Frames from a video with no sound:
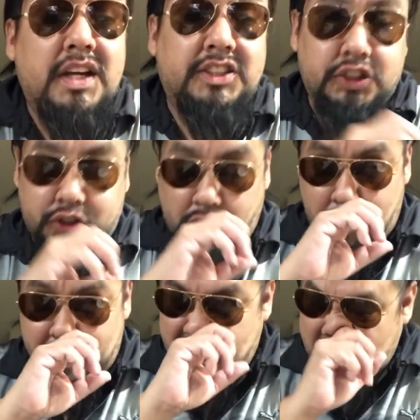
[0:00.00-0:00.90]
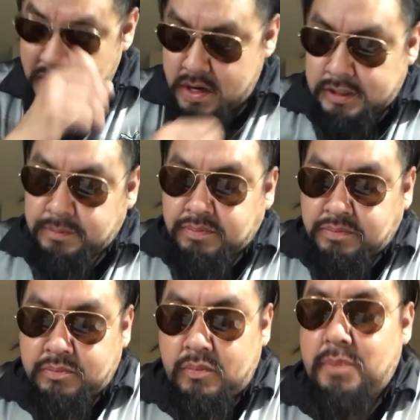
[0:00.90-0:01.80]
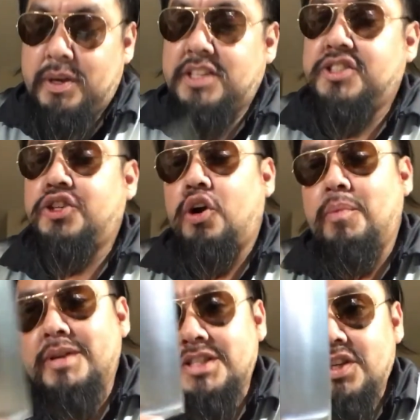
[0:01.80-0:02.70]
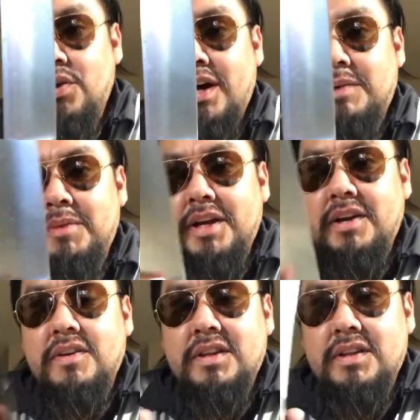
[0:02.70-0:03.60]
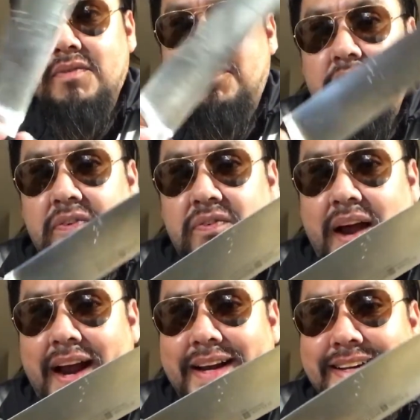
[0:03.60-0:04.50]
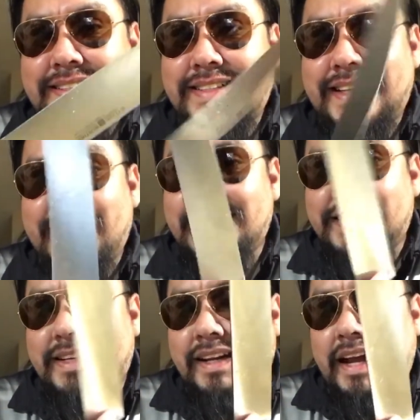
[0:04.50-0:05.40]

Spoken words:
It's German. Because Germans know how to make the finest things in